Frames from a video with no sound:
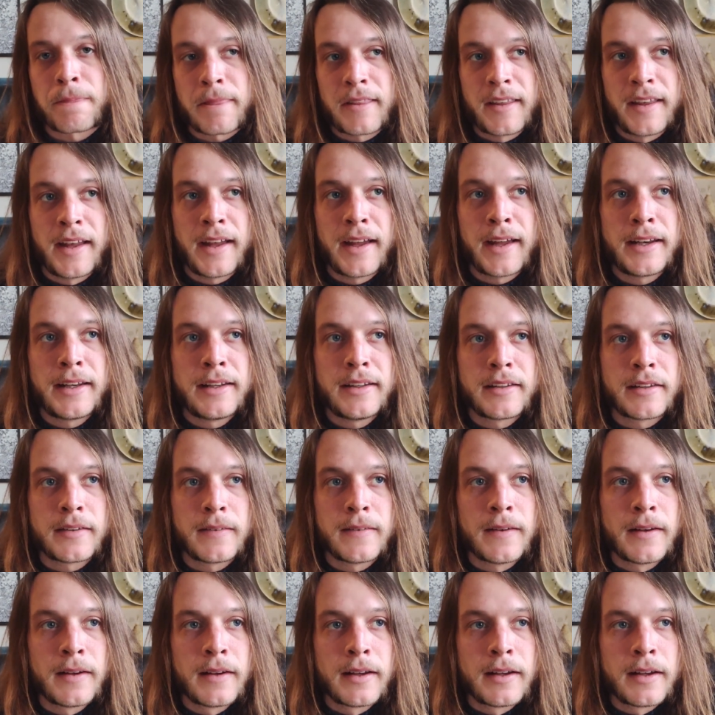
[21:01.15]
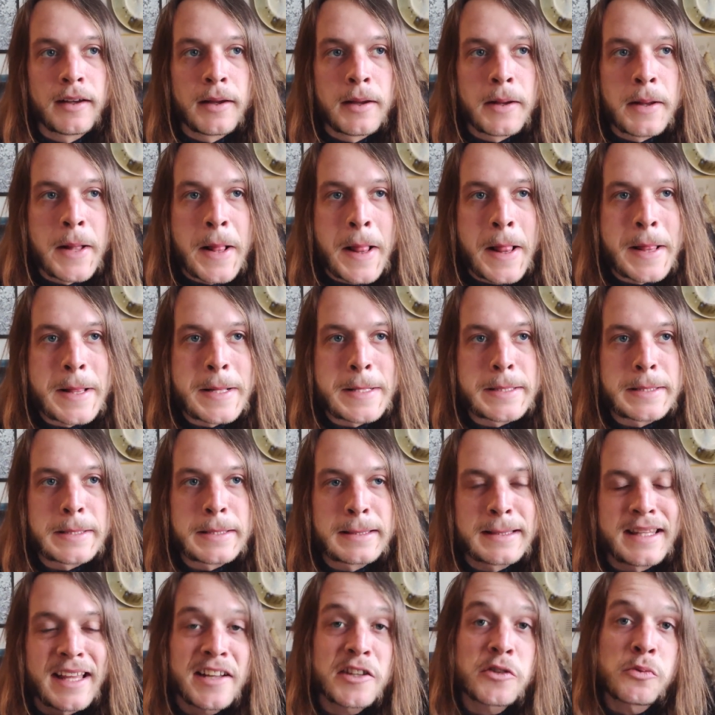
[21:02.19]
And
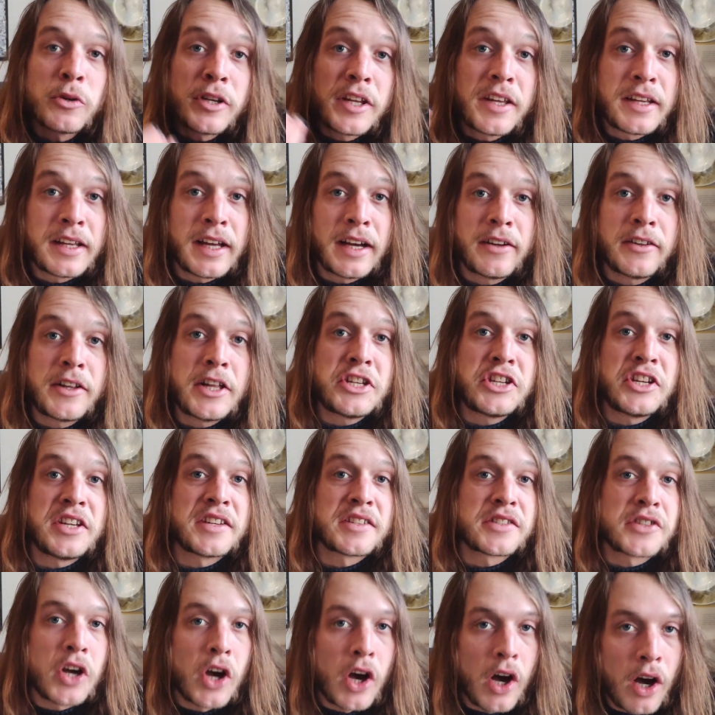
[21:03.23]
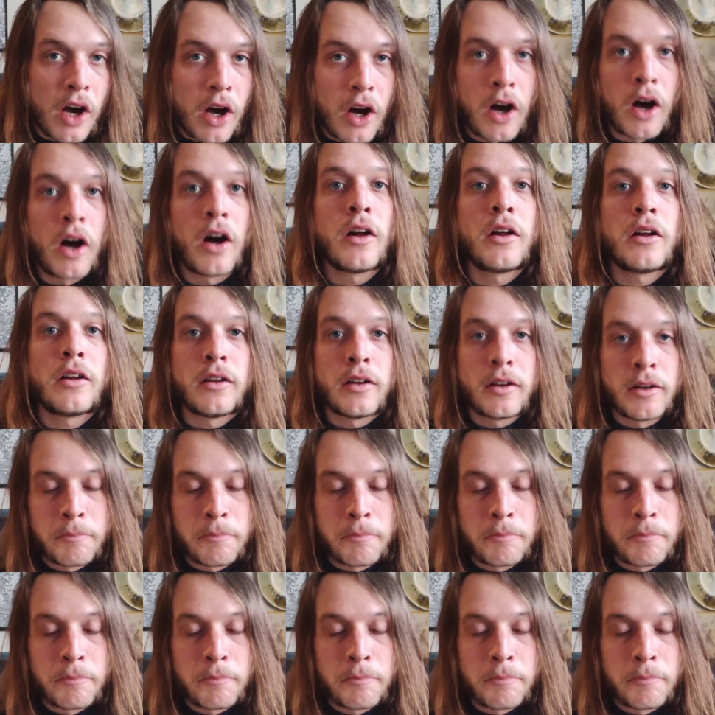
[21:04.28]
that's what ecology is all